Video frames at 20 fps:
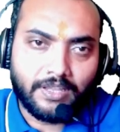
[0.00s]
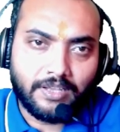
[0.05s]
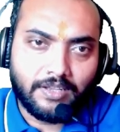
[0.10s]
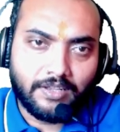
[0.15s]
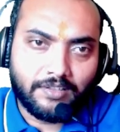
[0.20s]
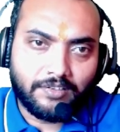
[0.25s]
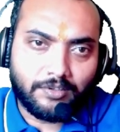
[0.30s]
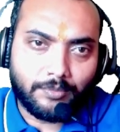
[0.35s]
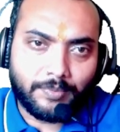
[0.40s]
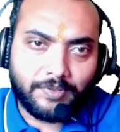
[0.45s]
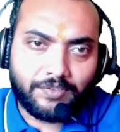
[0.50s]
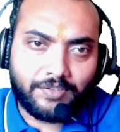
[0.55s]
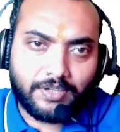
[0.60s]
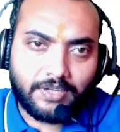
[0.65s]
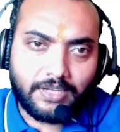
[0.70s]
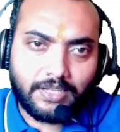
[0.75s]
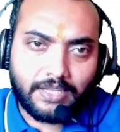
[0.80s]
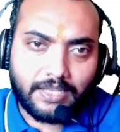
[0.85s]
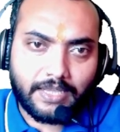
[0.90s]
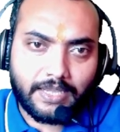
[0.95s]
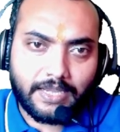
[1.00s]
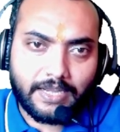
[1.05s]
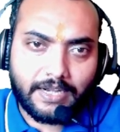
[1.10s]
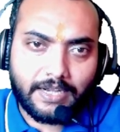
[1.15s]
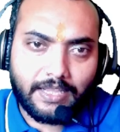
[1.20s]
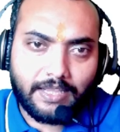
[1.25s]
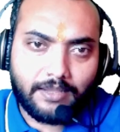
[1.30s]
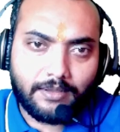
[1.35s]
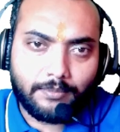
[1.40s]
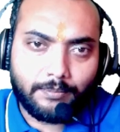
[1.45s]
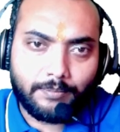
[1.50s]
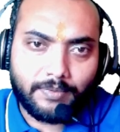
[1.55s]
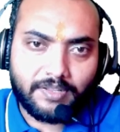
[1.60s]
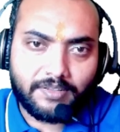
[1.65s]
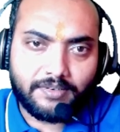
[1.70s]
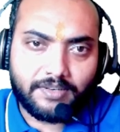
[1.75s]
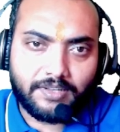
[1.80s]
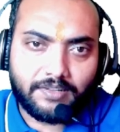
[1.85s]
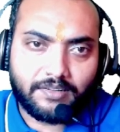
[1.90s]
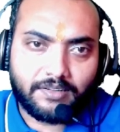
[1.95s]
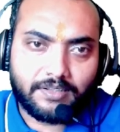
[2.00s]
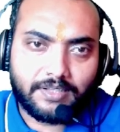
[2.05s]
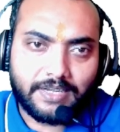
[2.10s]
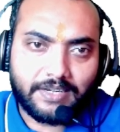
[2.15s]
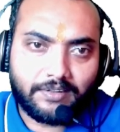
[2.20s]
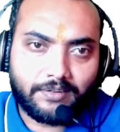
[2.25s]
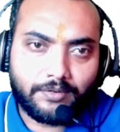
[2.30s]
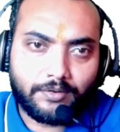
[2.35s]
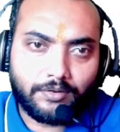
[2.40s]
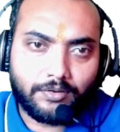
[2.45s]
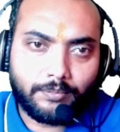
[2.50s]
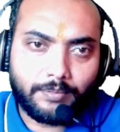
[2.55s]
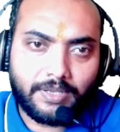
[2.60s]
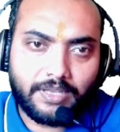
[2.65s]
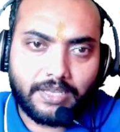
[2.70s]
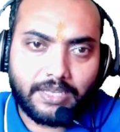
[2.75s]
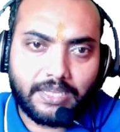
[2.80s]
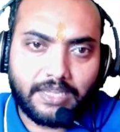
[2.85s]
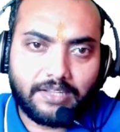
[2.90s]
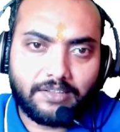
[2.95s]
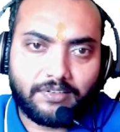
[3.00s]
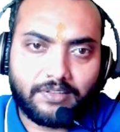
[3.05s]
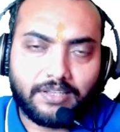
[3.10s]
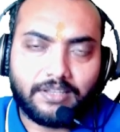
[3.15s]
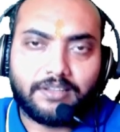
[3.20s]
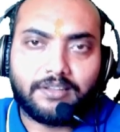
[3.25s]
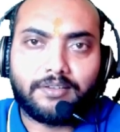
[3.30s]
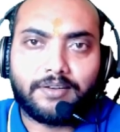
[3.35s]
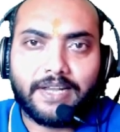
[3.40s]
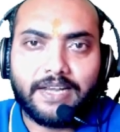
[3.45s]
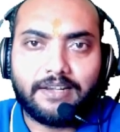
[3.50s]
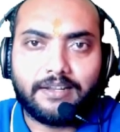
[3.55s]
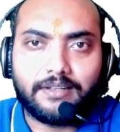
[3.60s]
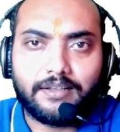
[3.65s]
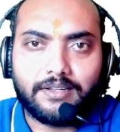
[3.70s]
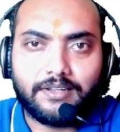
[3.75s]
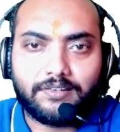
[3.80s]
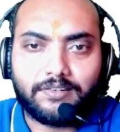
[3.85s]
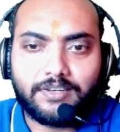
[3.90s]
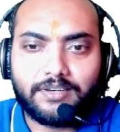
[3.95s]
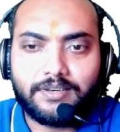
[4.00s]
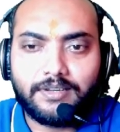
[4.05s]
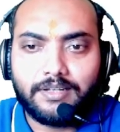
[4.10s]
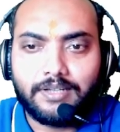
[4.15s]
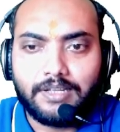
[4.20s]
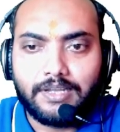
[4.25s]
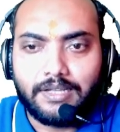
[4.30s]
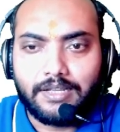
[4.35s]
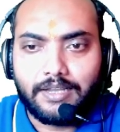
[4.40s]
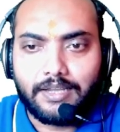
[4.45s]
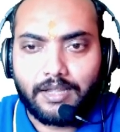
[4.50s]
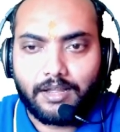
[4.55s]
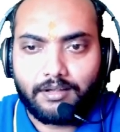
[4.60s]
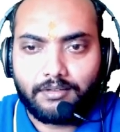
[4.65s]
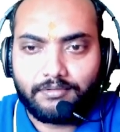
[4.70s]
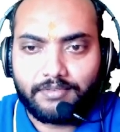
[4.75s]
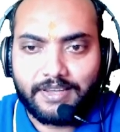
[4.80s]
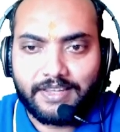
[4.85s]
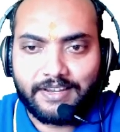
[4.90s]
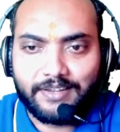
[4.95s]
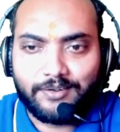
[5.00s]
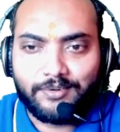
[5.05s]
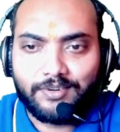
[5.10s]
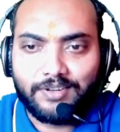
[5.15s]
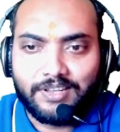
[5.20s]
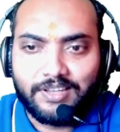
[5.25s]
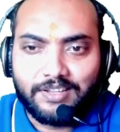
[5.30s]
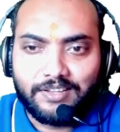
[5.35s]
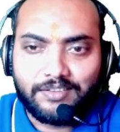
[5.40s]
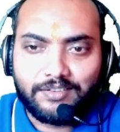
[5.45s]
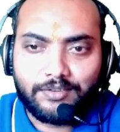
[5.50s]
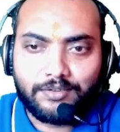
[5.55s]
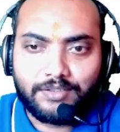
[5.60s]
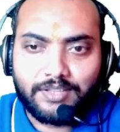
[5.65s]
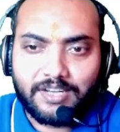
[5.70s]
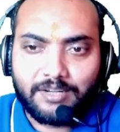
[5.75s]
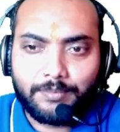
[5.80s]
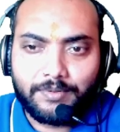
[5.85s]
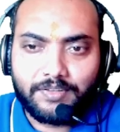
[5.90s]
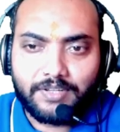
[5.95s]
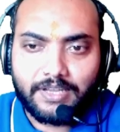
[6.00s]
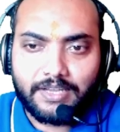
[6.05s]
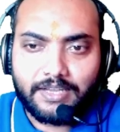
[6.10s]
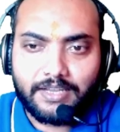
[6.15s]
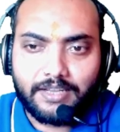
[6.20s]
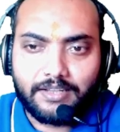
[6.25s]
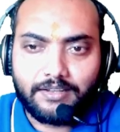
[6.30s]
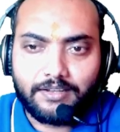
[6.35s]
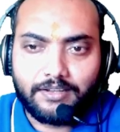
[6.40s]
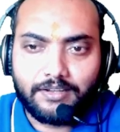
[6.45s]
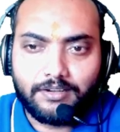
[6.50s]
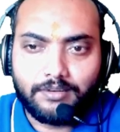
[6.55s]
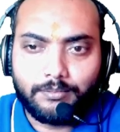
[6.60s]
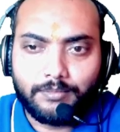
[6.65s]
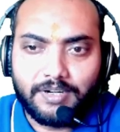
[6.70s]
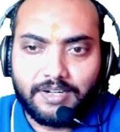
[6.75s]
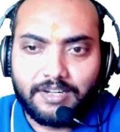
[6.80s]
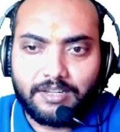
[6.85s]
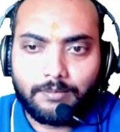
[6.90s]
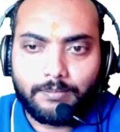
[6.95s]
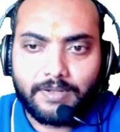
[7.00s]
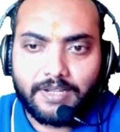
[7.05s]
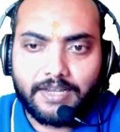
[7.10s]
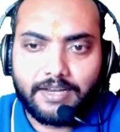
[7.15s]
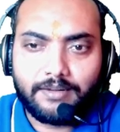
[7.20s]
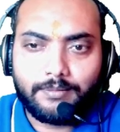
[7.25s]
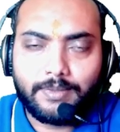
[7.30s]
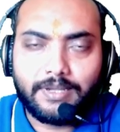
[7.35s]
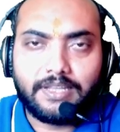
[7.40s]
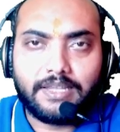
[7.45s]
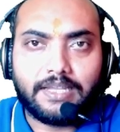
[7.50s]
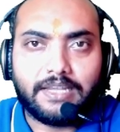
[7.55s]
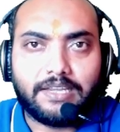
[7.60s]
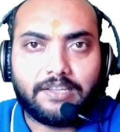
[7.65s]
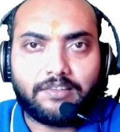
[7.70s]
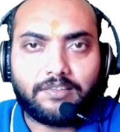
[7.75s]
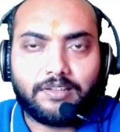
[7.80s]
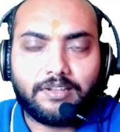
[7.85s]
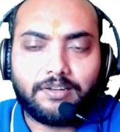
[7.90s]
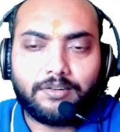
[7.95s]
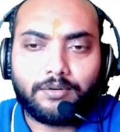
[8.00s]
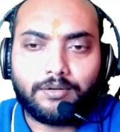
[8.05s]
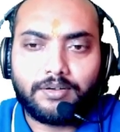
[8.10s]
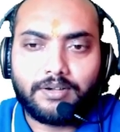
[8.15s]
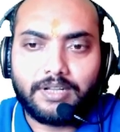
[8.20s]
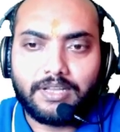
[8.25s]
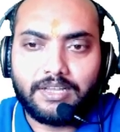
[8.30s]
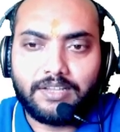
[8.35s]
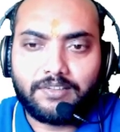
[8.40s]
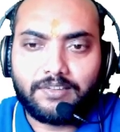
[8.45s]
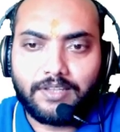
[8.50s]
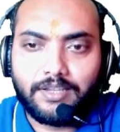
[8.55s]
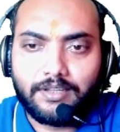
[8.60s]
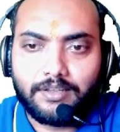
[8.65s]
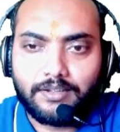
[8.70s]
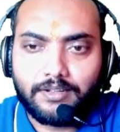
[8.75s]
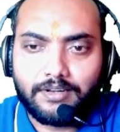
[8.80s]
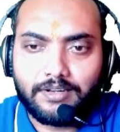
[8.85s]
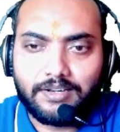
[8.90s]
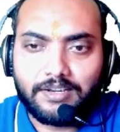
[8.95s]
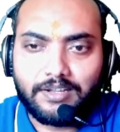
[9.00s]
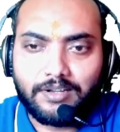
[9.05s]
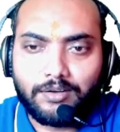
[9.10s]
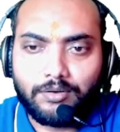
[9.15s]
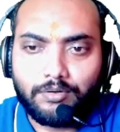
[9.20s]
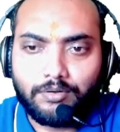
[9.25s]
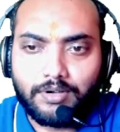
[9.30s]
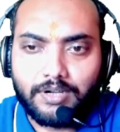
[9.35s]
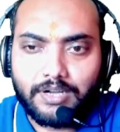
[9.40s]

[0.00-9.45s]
so basically AD plus DC, that's gonna be AC, right? Is it? Yeah, very good. So that means I can here multiply it by AC dot AC. Now